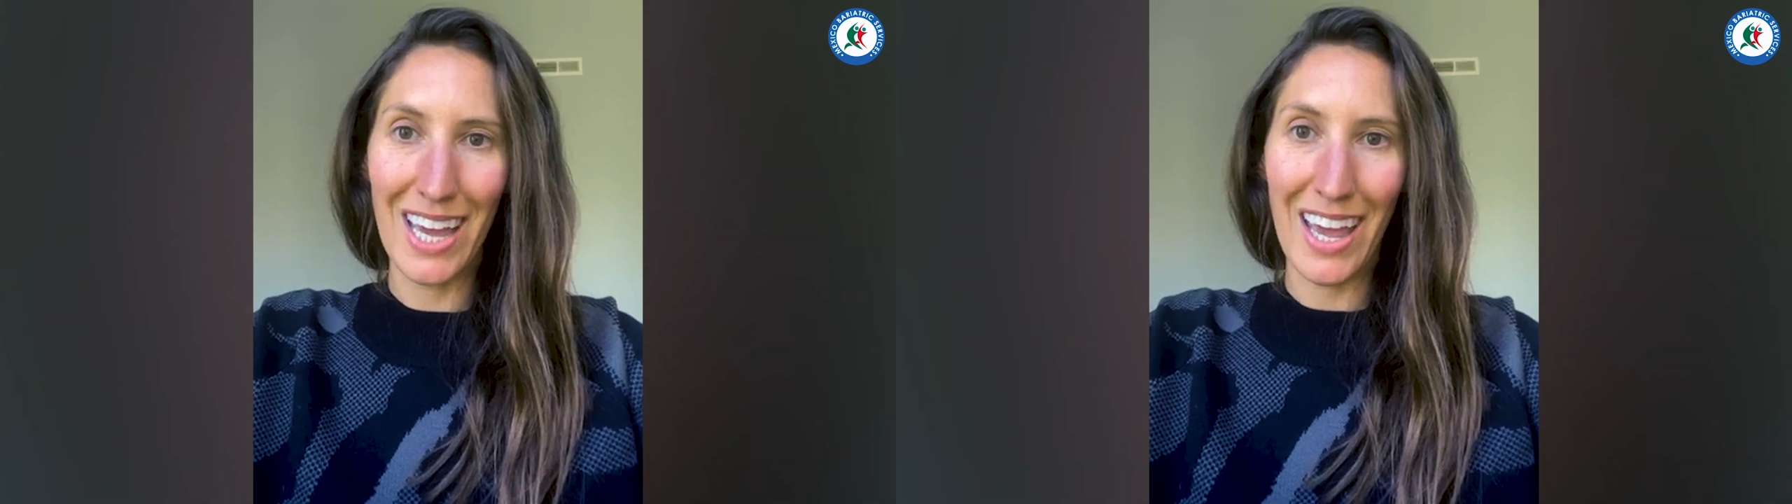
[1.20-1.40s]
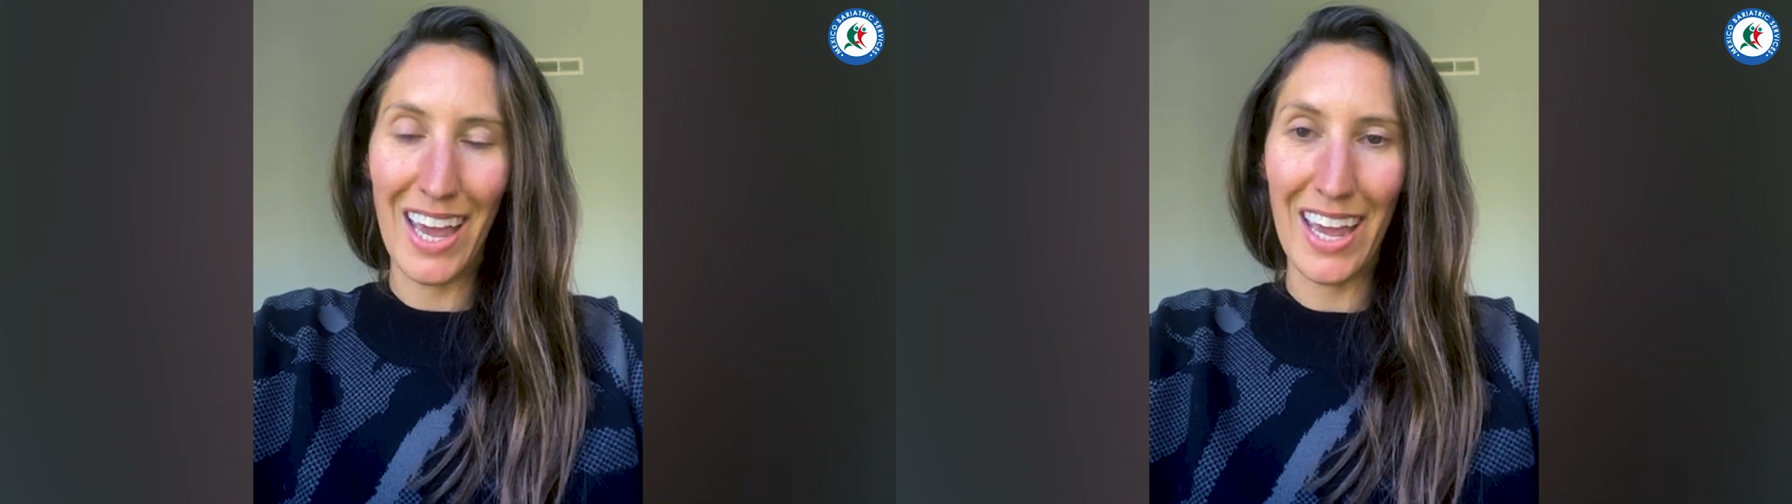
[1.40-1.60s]

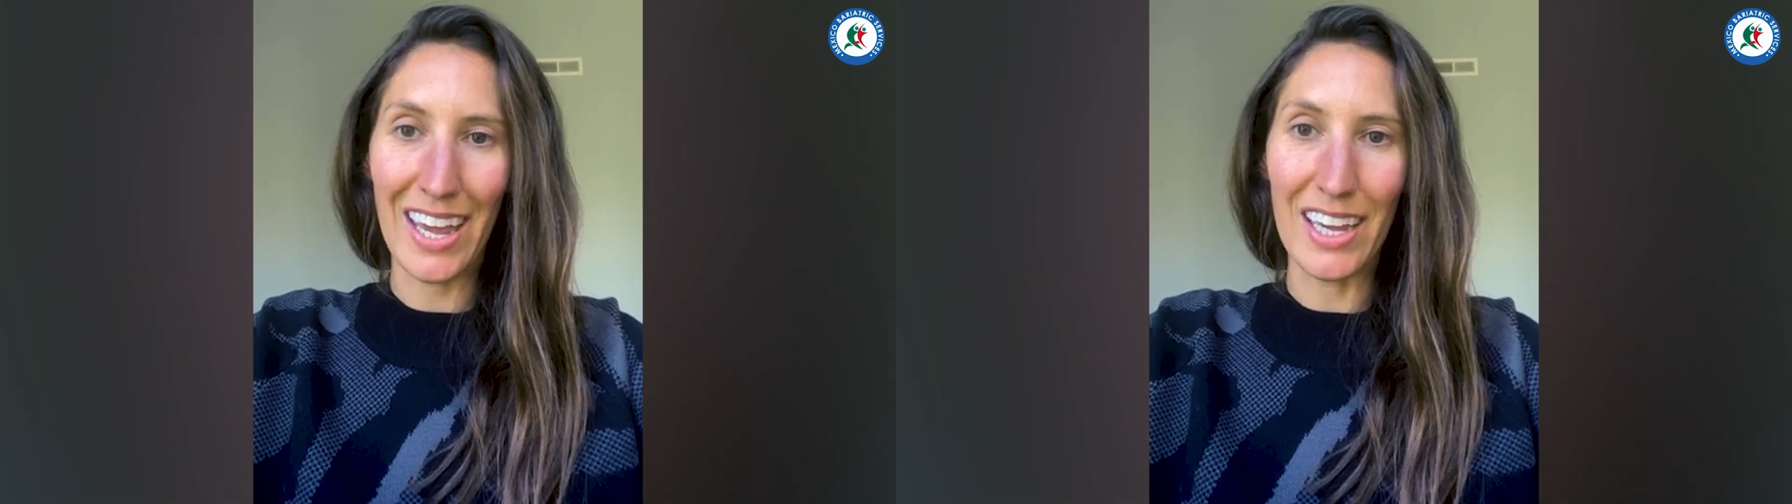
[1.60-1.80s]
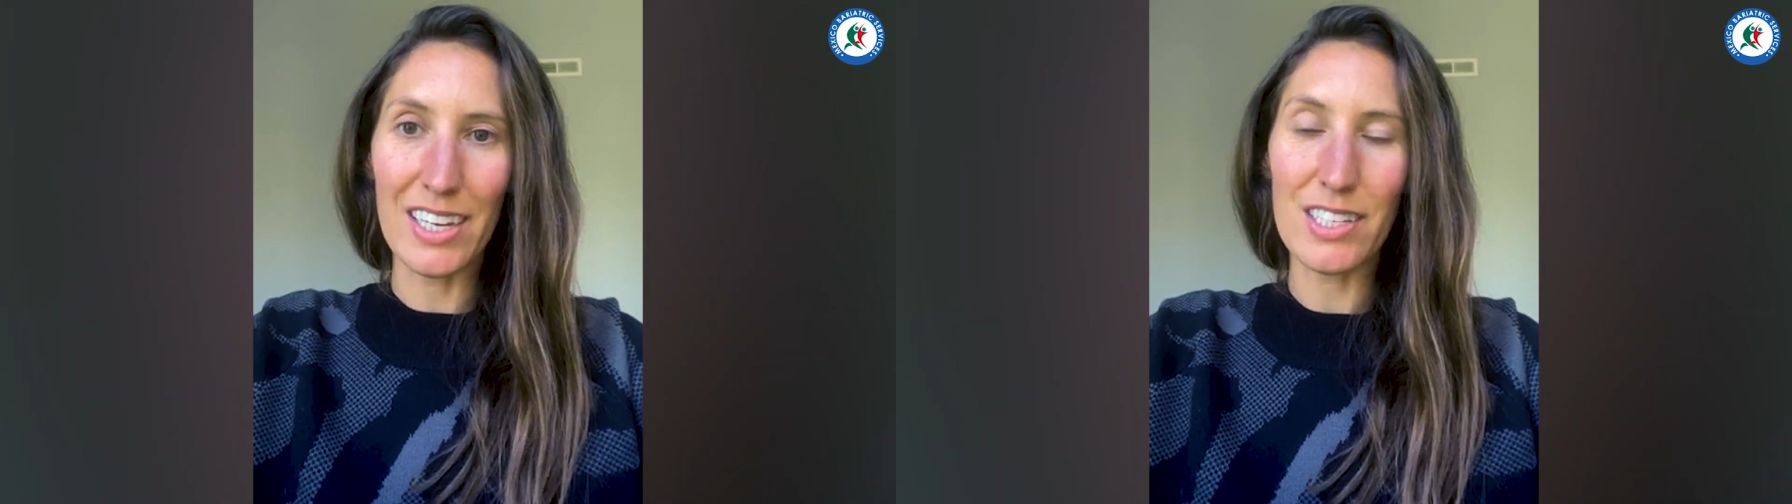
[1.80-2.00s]

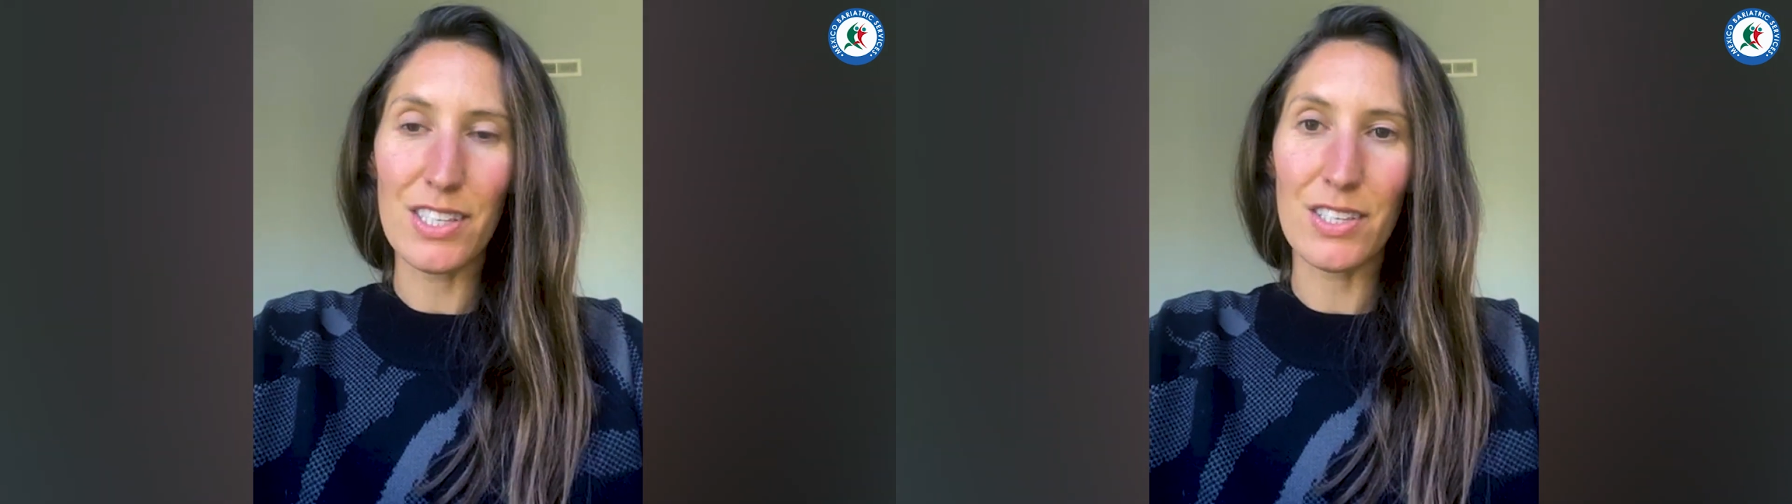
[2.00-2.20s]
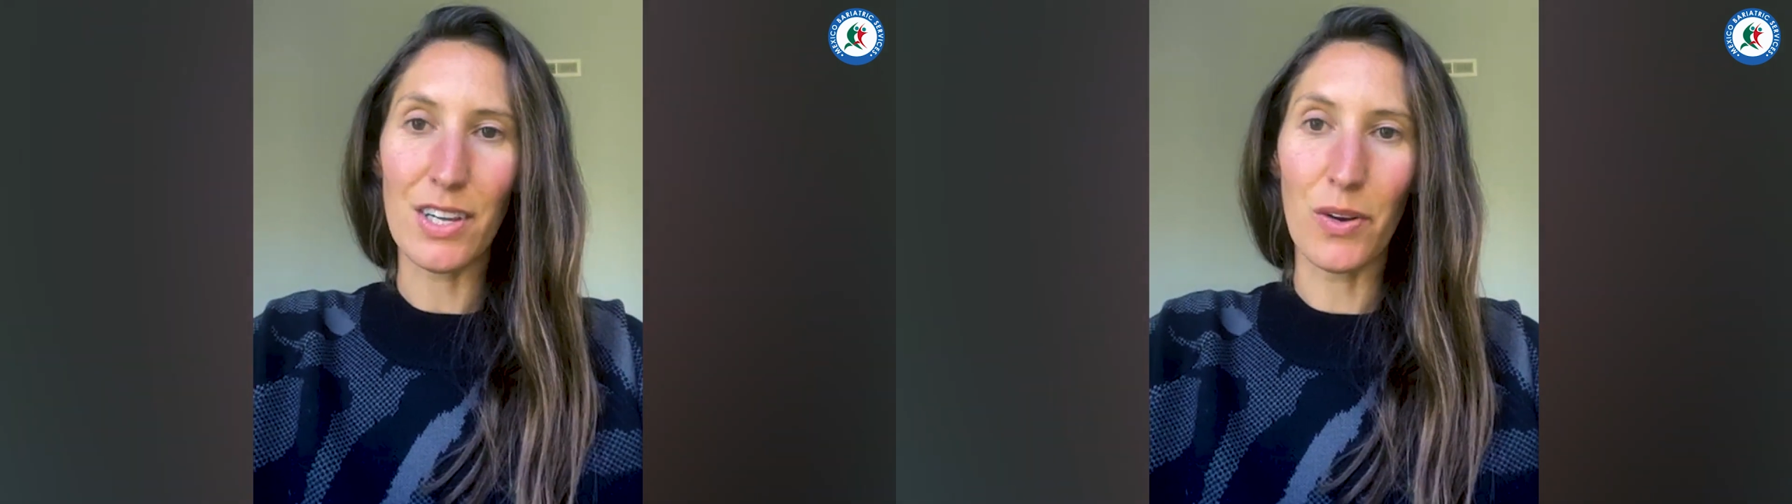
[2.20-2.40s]
Hey,
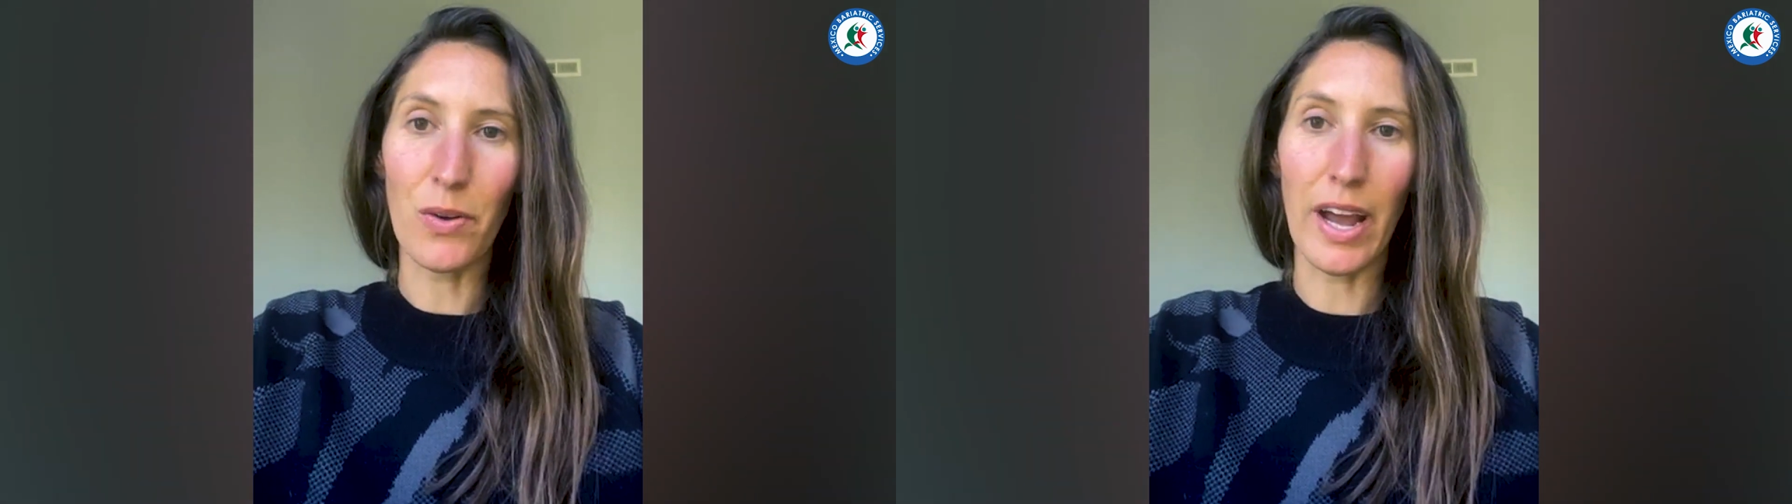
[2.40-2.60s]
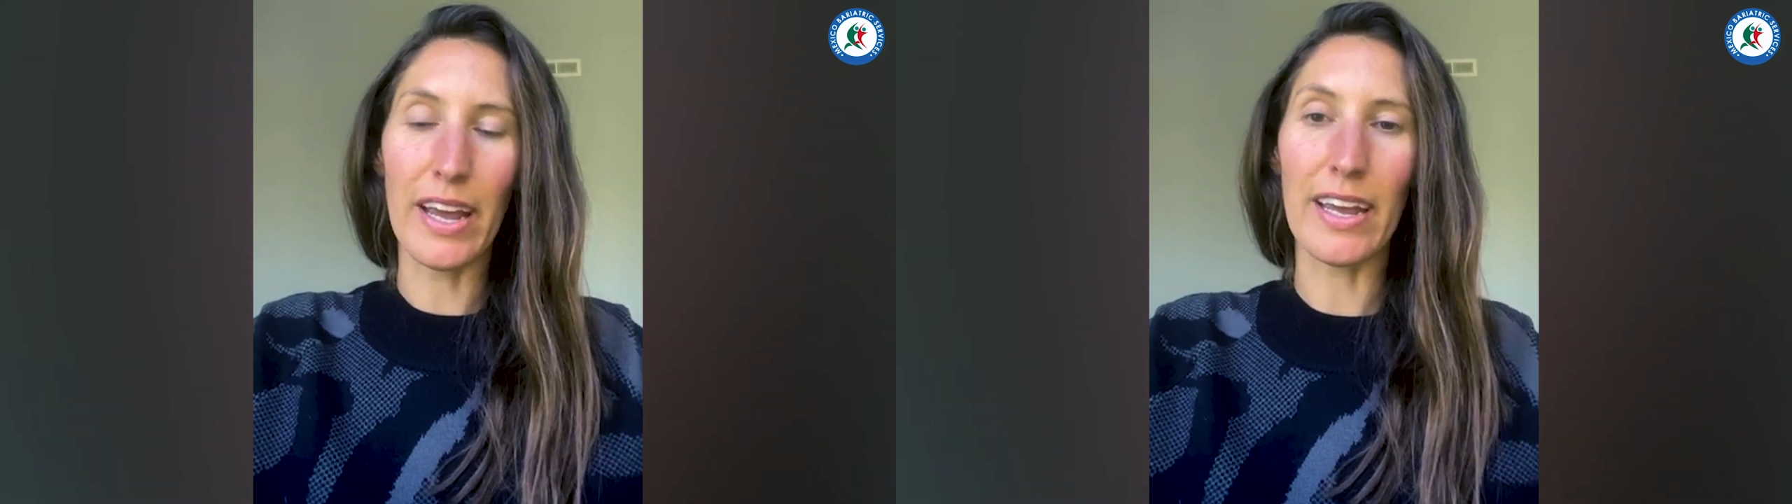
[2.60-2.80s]
so
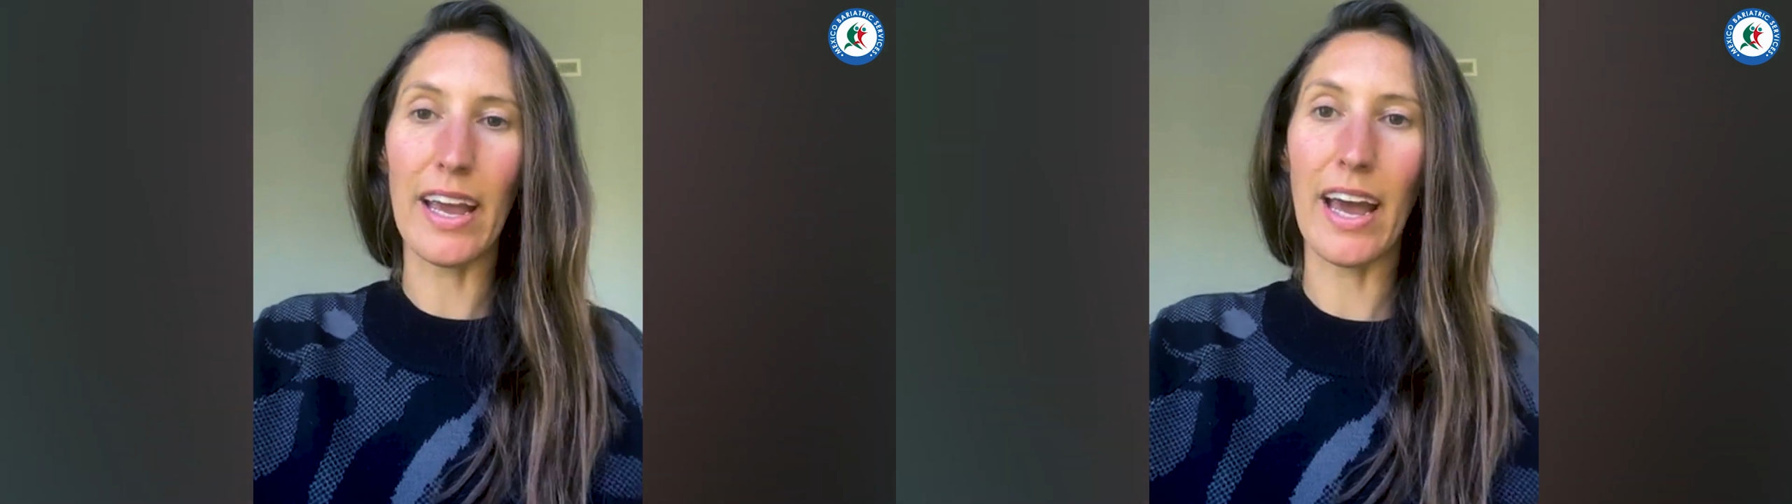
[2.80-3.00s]
I